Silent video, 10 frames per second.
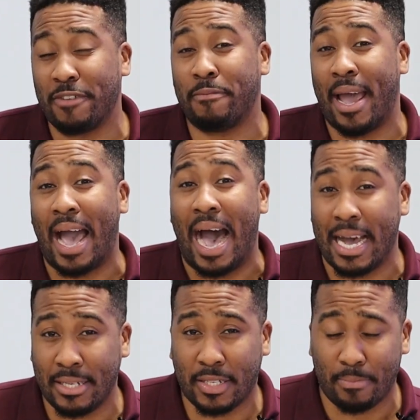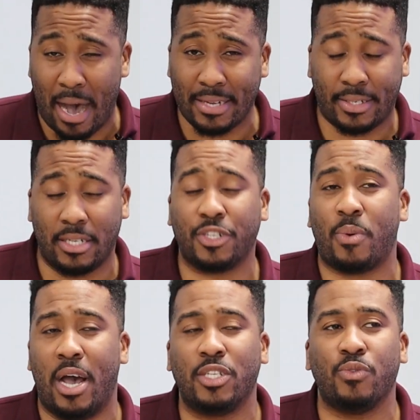of my aunt, Marcia
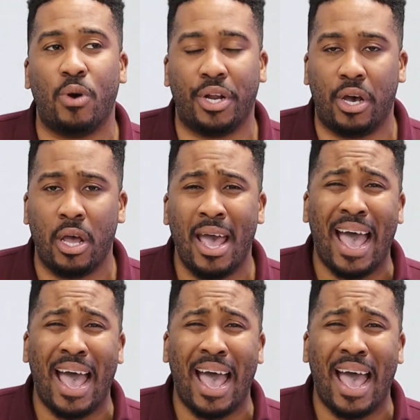Squires Warner,